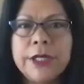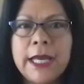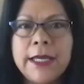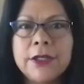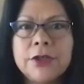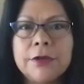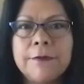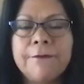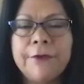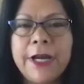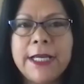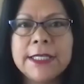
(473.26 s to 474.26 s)
interim
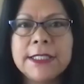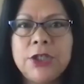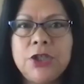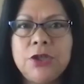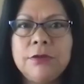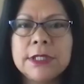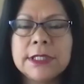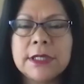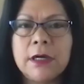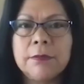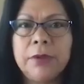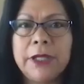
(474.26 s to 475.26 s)
phase, did you
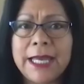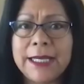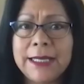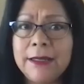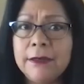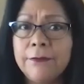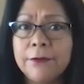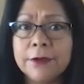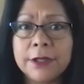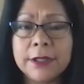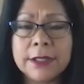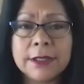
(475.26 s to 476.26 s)
start planning for
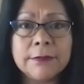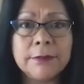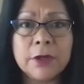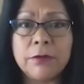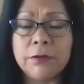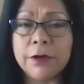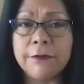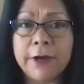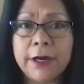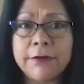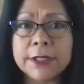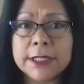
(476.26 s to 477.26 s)
the
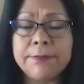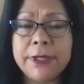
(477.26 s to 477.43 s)
coronavirus?